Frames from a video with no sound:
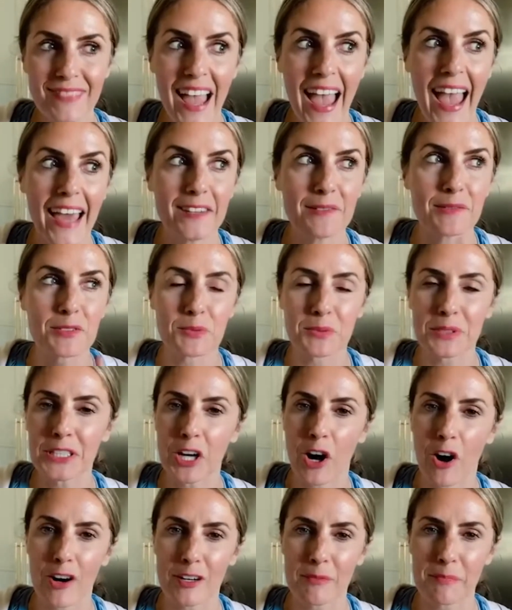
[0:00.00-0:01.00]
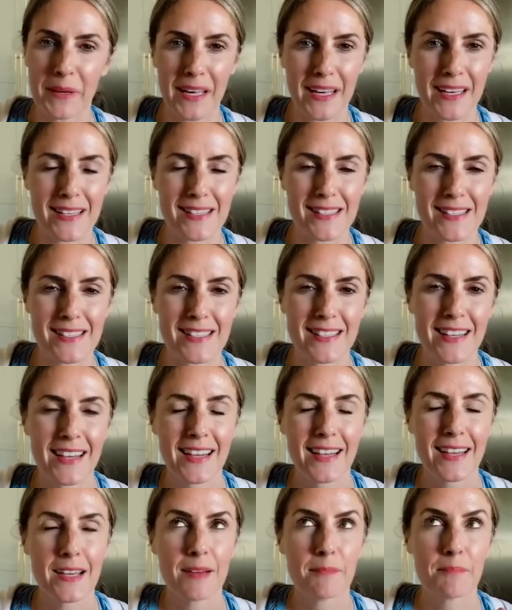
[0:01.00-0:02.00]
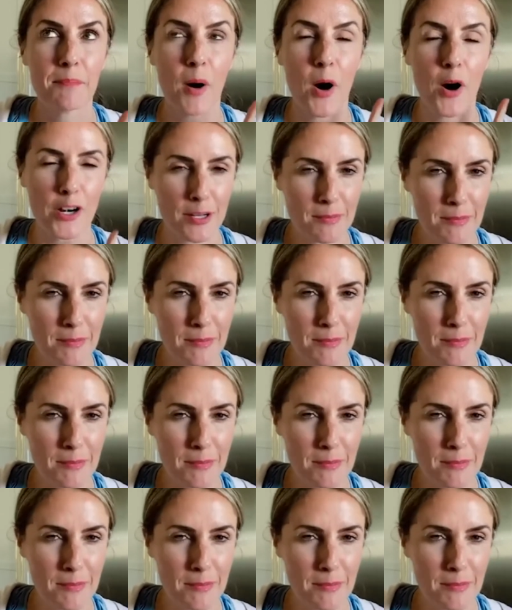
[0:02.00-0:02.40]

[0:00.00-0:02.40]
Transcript: And it was really hard because part